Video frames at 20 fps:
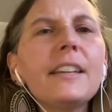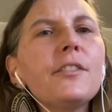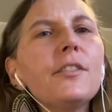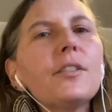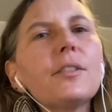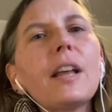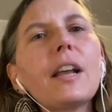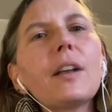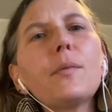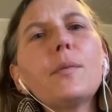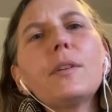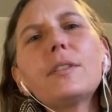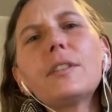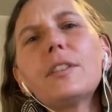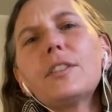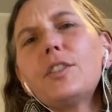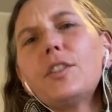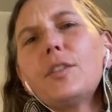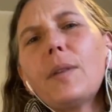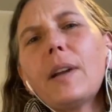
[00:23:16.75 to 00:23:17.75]
then you're like, well,
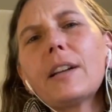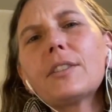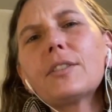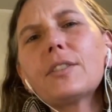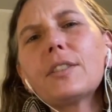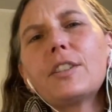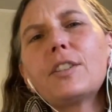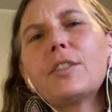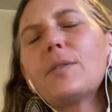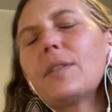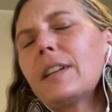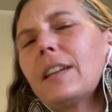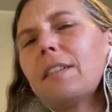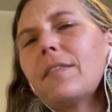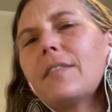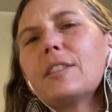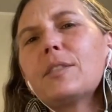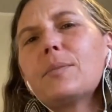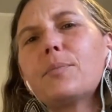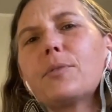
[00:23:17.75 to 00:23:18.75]
did you actually do any of
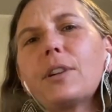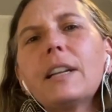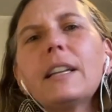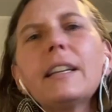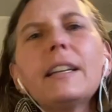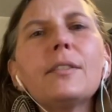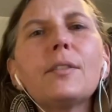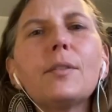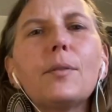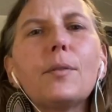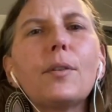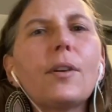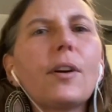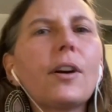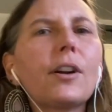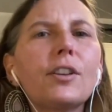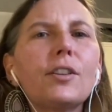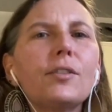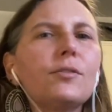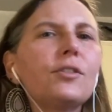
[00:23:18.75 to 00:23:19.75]
this breeding, or are
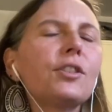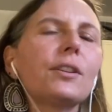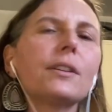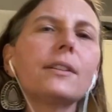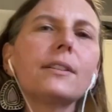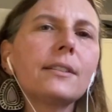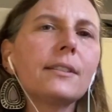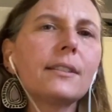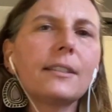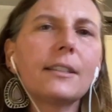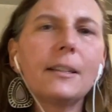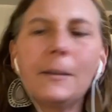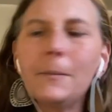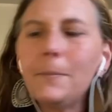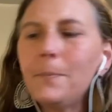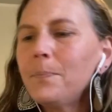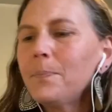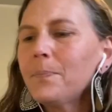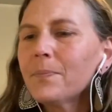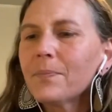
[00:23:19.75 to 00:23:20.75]
you just
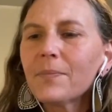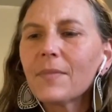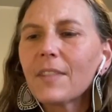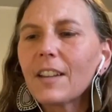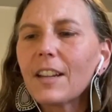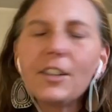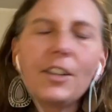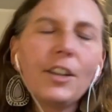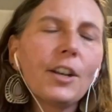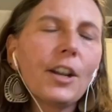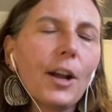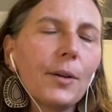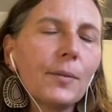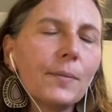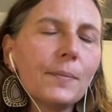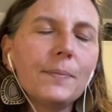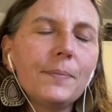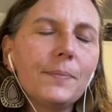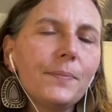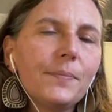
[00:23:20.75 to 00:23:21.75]
you know
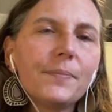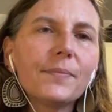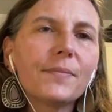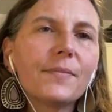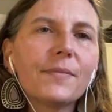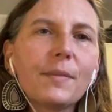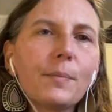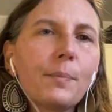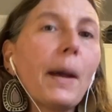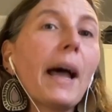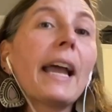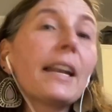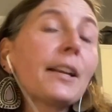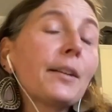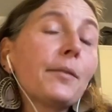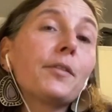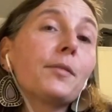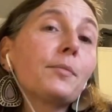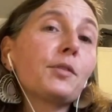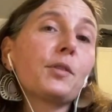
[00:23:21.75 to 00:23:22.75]
buying
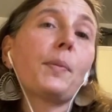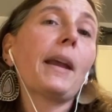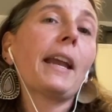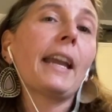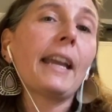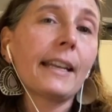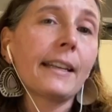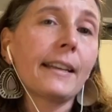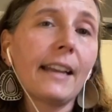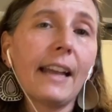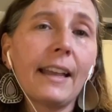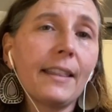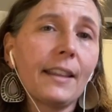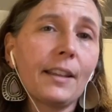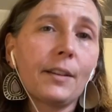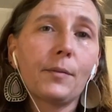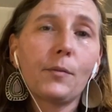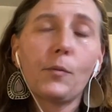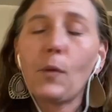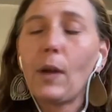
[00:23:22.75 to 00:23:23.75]
them from Spain and
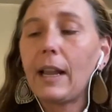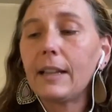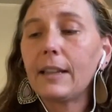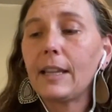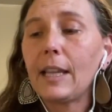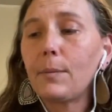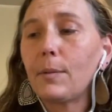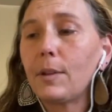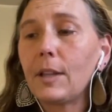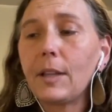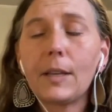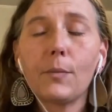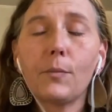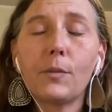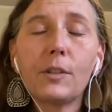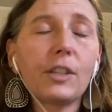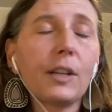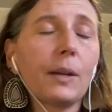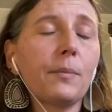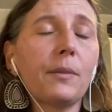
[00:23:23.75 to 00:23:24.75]
then white label it,
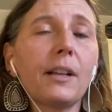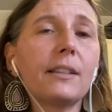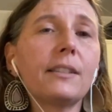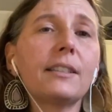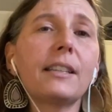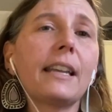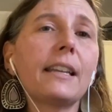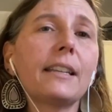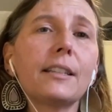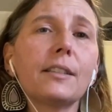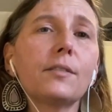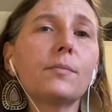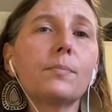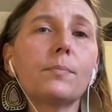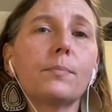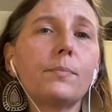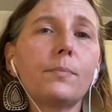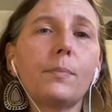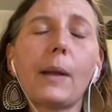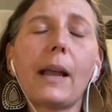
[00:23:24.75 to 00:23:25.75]
which I'm not saying is
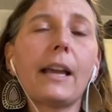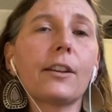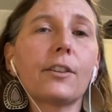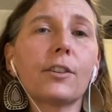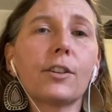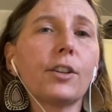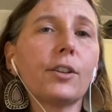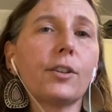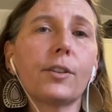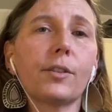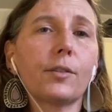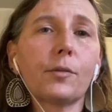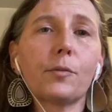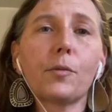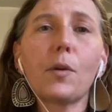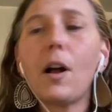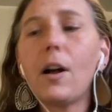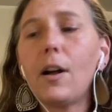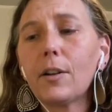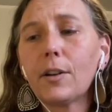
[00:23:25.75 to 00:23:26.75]
bad or good or
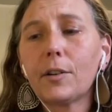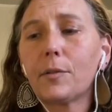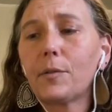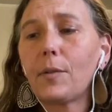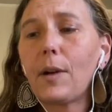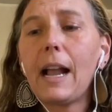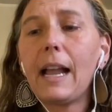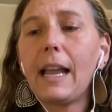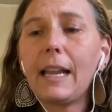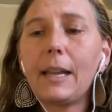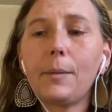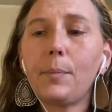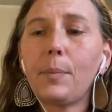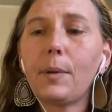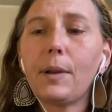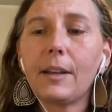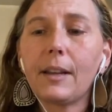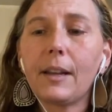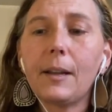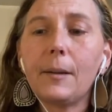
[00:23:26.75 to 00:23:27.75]
wrong or right,
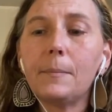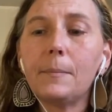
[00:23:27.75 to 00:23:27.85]
but